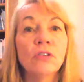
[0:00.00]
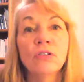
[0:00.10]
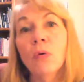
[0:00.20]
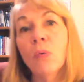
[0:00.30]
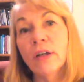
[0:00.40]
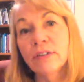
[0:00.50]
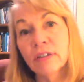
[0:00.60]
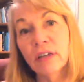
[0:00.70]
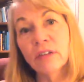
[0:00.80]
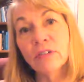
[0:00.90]
So what
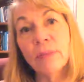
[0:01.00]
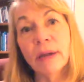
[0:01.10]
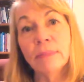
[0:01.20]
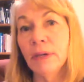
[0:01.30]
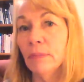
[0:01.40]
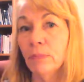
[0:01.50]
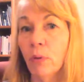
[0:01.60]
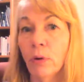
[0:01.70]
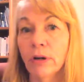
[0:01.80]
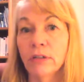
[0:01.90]
skills might be
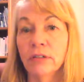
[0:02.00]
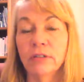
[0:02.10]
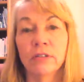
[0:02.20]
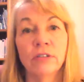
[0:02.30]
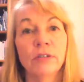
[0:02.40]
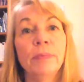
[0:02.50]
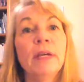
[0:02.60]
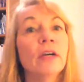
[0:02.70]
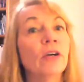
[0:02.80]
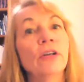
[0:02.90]
important to
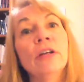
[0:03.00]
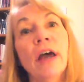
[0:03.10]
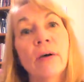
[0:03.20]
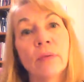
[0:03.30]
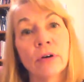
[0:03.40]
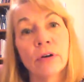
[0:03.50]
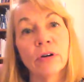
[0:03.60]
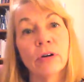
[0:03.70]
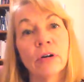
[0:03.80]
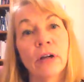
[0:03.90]
being a good
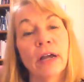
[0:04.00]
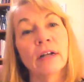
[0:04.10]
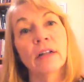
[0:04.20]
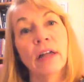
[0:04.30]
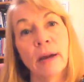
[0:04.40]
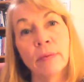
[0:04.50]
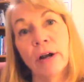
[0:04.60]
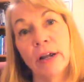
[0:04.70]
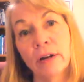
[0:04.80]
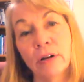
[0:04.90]
networker and
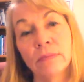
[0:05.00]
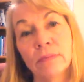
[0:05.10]
collaborator?